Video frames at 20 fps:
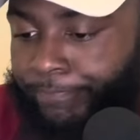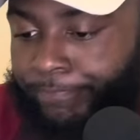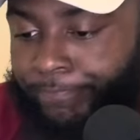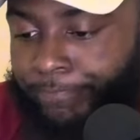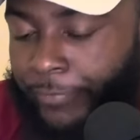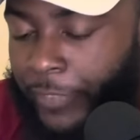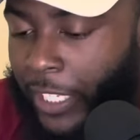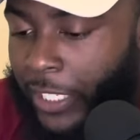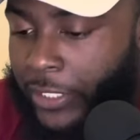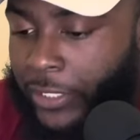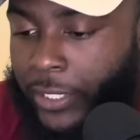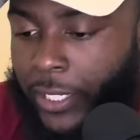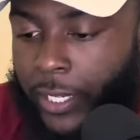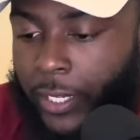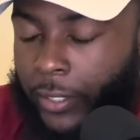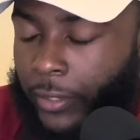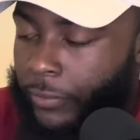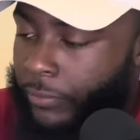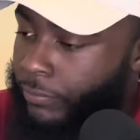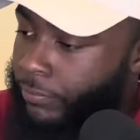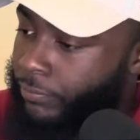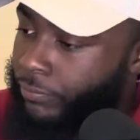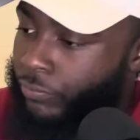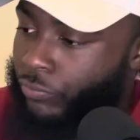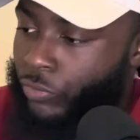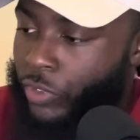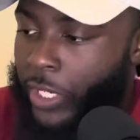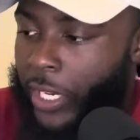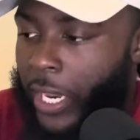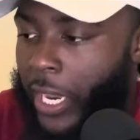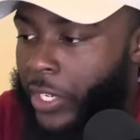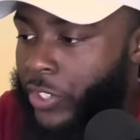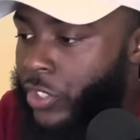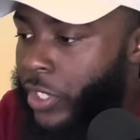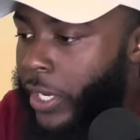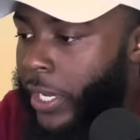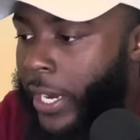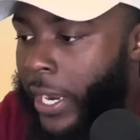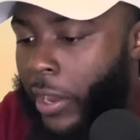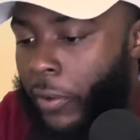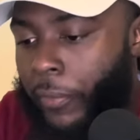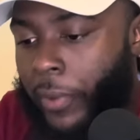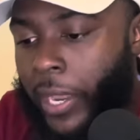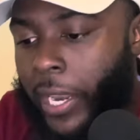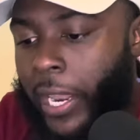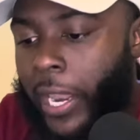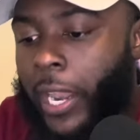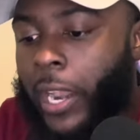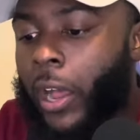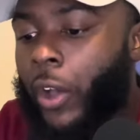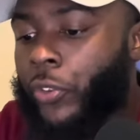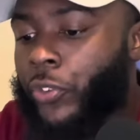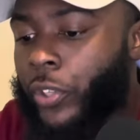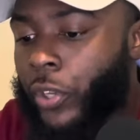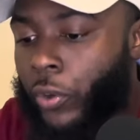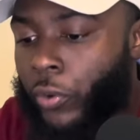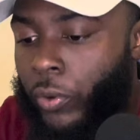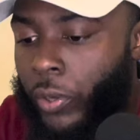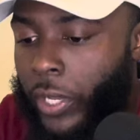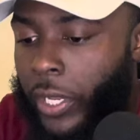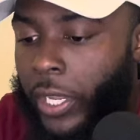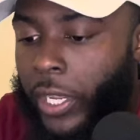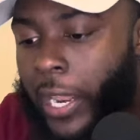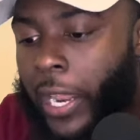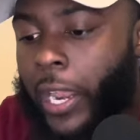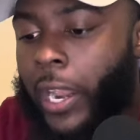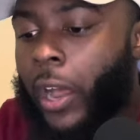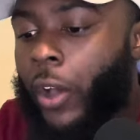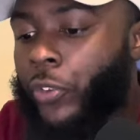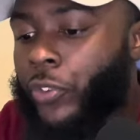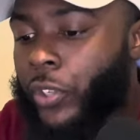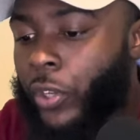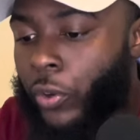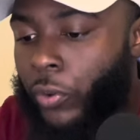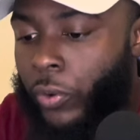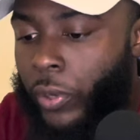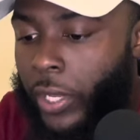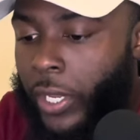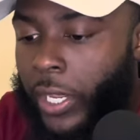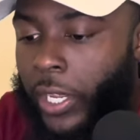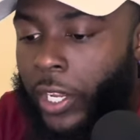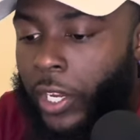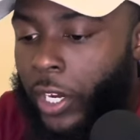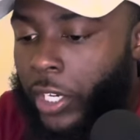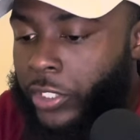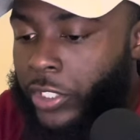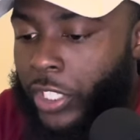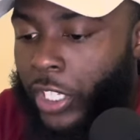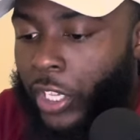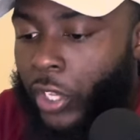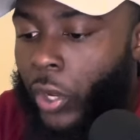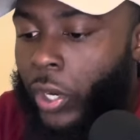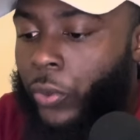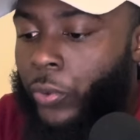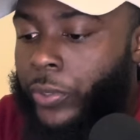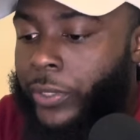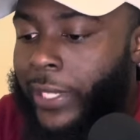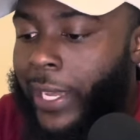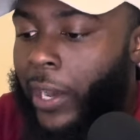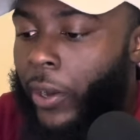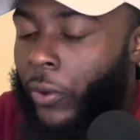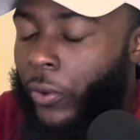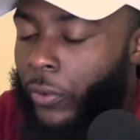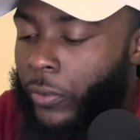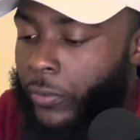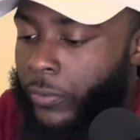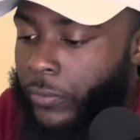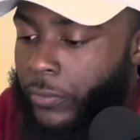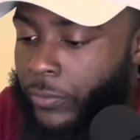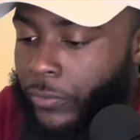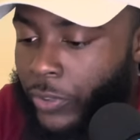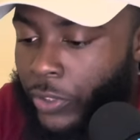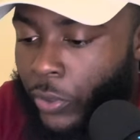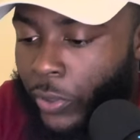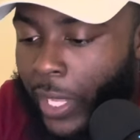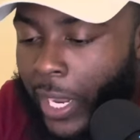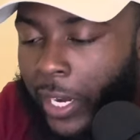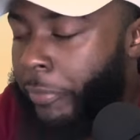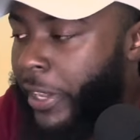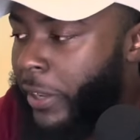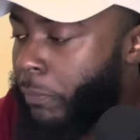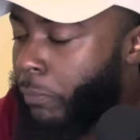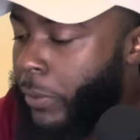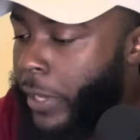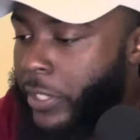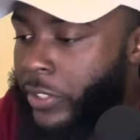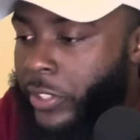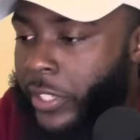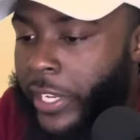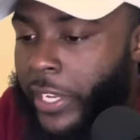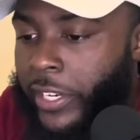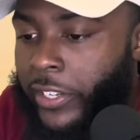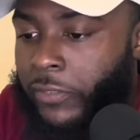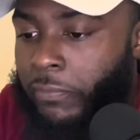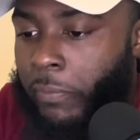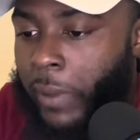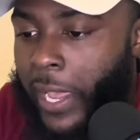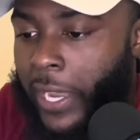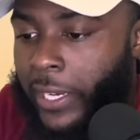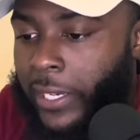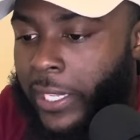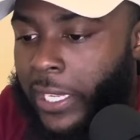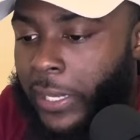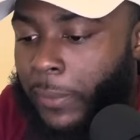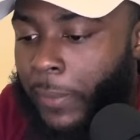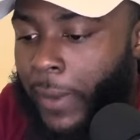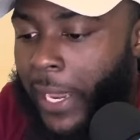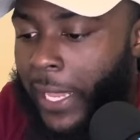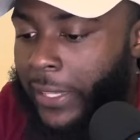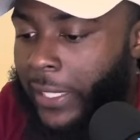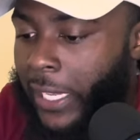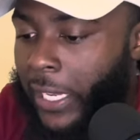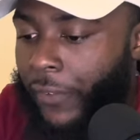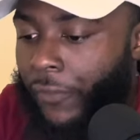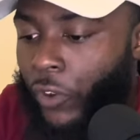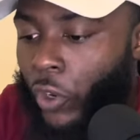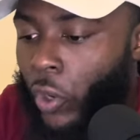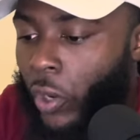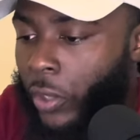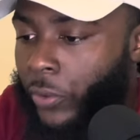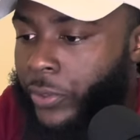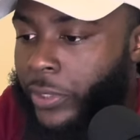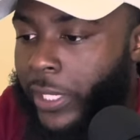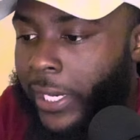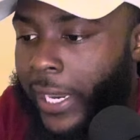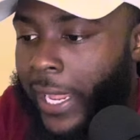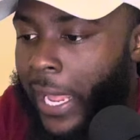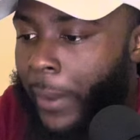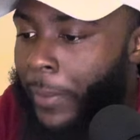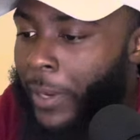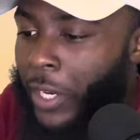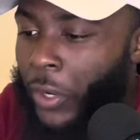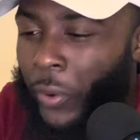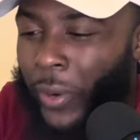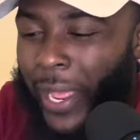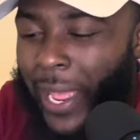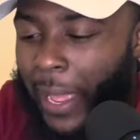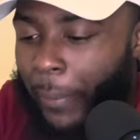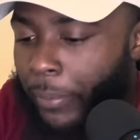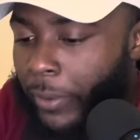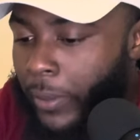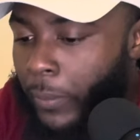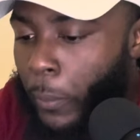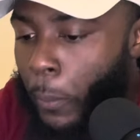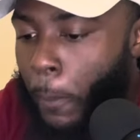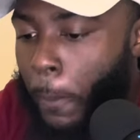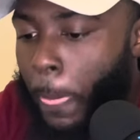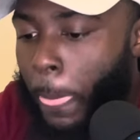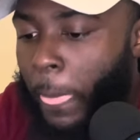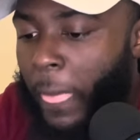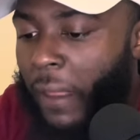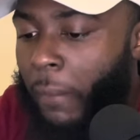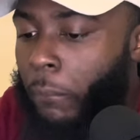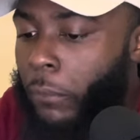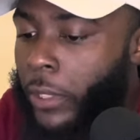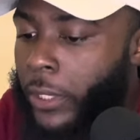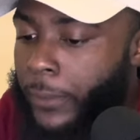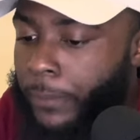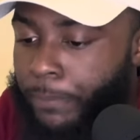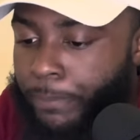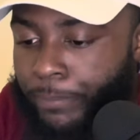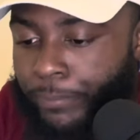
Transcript: like I say, yeah, check it out, man. And also, and also, Hudson Clark was out, so a lot of big players that hit us back deep, man. I think if Clark was in the game, it don't happen. But